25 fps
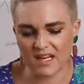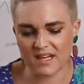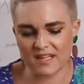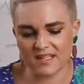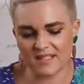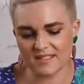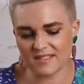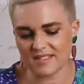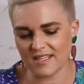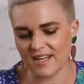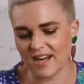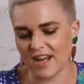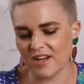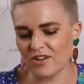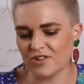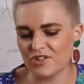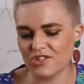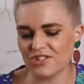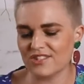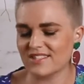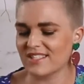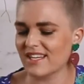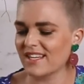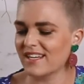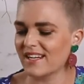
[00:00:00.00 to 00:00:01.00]
And like I said, I could
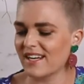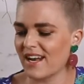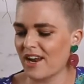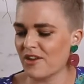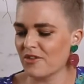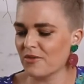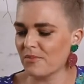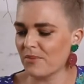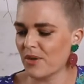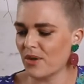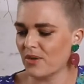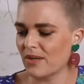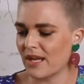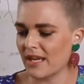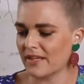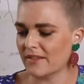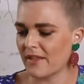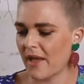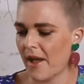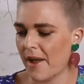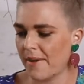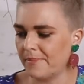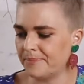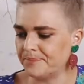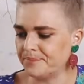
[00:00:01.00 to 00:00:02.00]
just eat it out of the bowl like
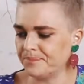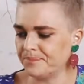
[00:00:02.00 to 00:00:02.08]
that.